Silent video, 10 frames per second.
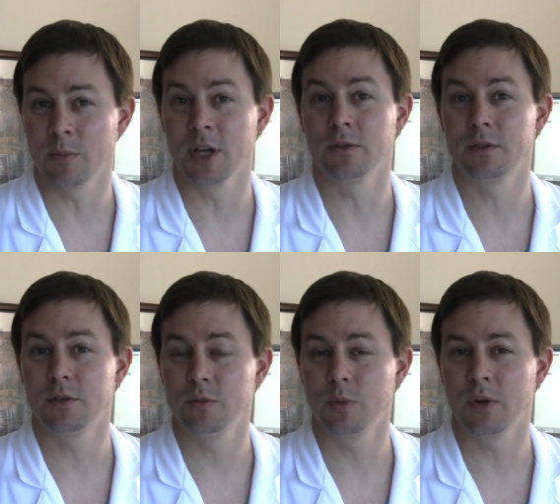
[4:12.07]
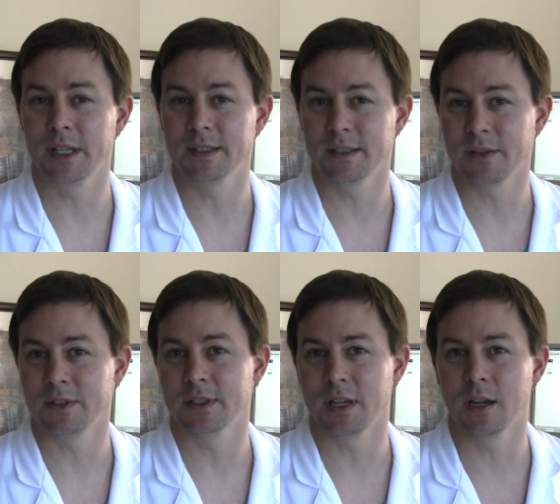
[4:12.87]
about
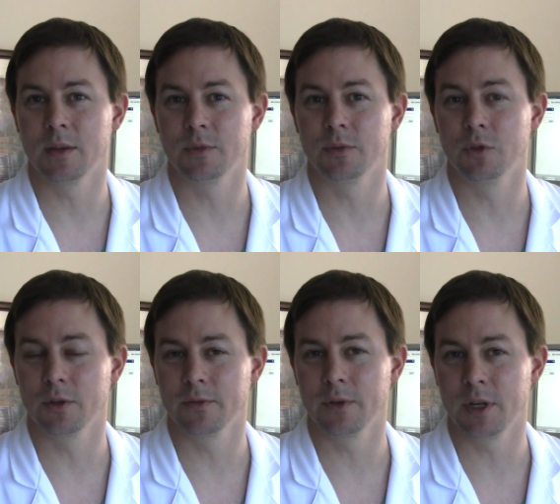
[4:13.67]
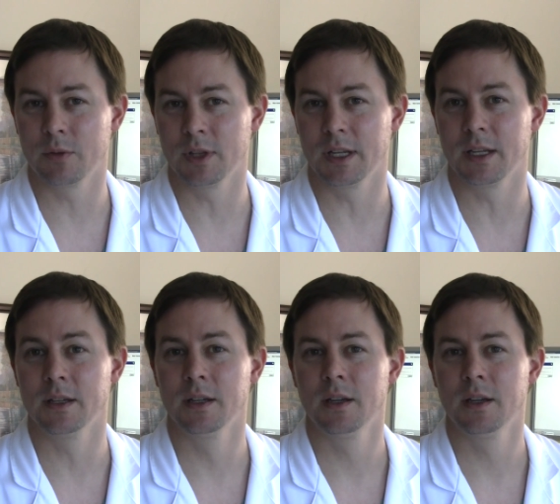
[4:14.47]
2.7 times more frequently